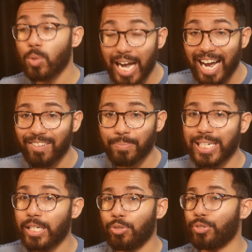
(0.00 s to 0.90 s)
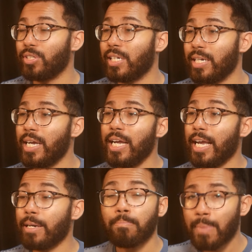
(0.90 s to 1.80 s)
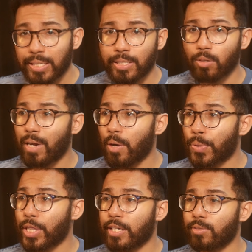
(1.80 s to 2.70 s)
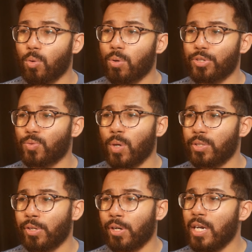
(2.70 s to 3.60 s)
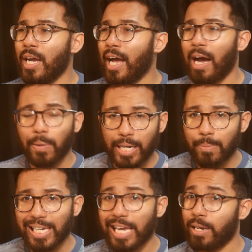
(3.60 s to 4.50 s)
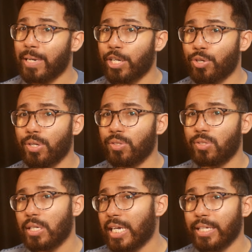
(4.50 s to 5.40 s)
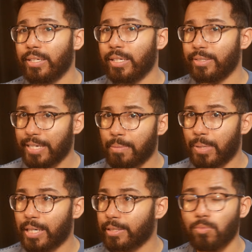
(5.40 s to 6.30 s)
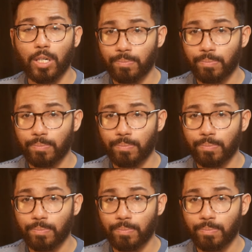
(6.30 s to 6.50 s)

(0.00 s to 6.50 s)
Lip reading: have been interested in messing around with this or just wonder, how can I make animations in S&box? Well,